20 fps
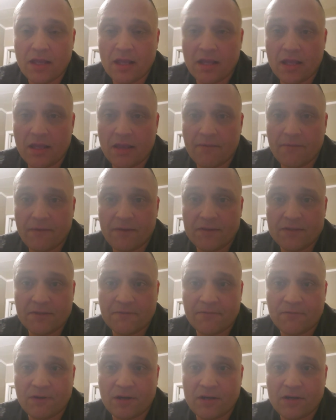if it's a
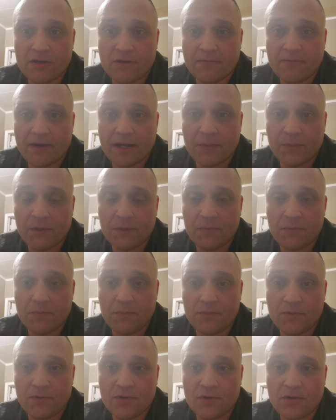friend or family
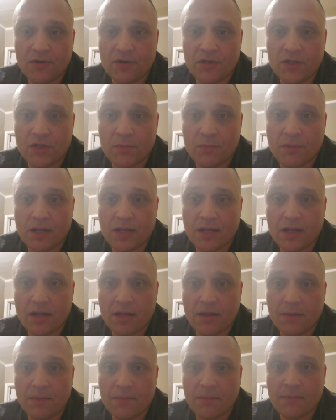member, you
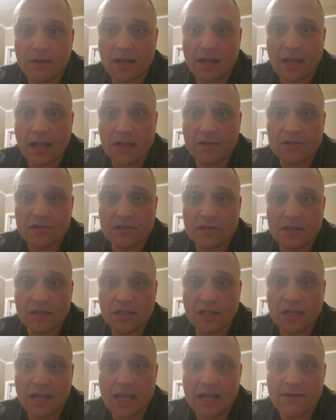may
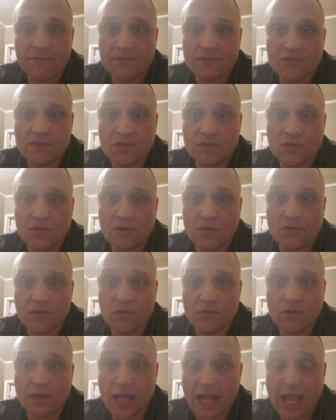actually have
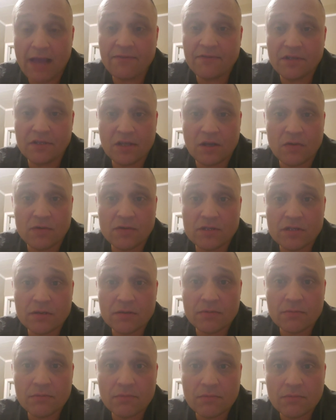to coach them.